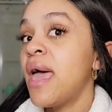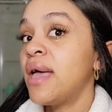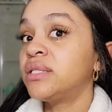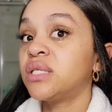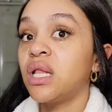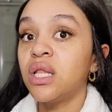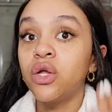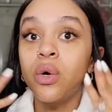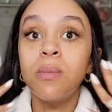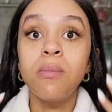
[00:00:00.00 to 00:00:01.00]
It's a
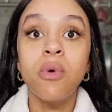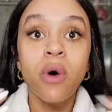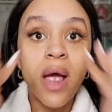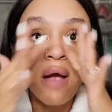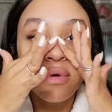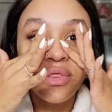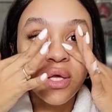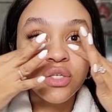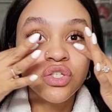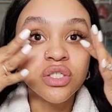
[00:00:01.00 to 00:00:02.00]
little more,
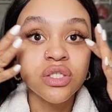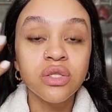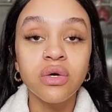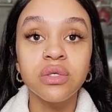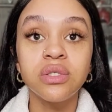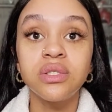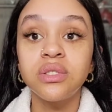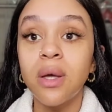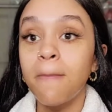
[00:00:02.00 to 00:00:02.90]
everything just looks,